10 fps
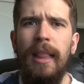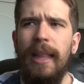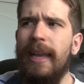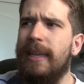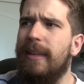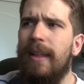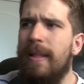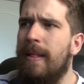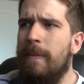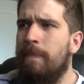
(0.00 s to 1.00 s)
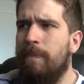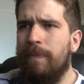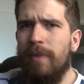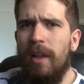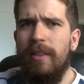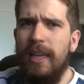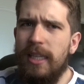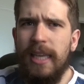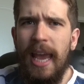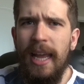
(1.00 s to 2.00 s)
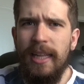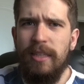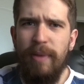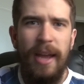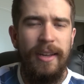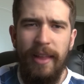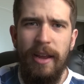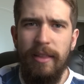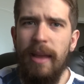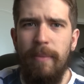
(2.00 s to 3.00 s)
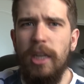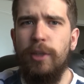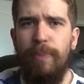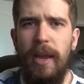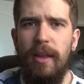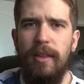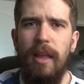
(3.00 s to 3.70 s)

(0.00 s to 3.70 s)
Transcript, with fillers: Like, these kids, man, and they must be.